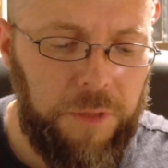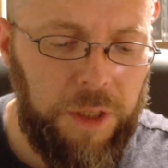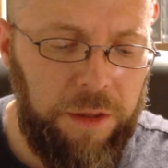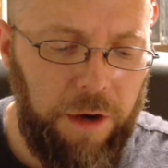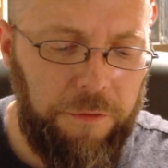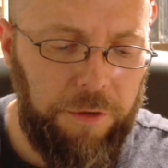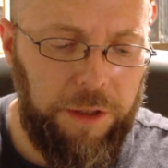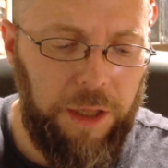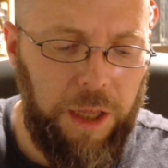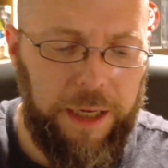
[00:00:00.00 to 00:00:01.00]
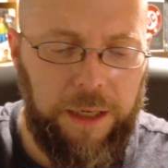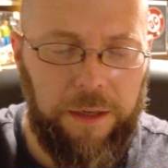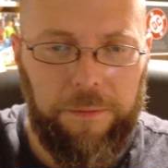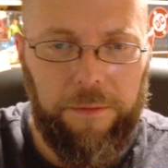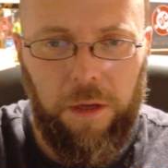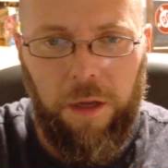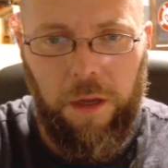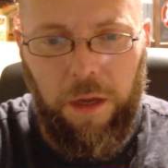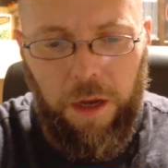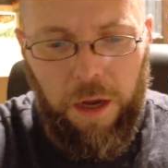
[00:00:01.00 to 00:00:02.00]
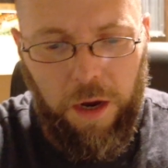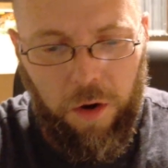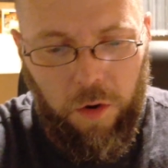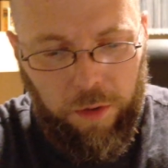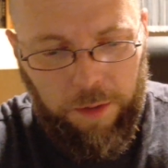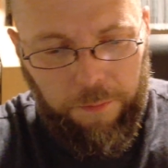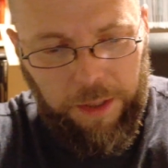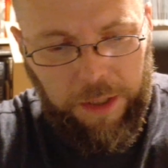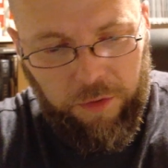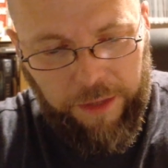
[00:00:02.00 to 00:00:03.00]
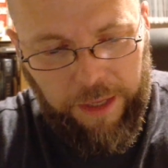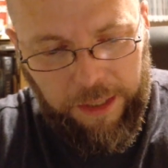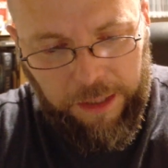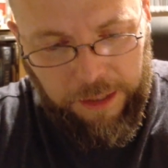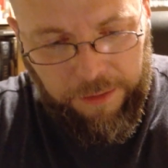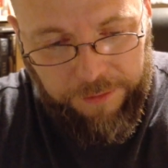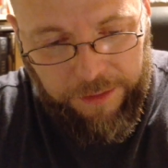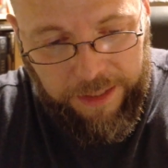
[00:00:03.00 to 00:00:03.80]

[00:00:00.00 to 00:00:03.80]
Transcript: either I really like, or make sure that if they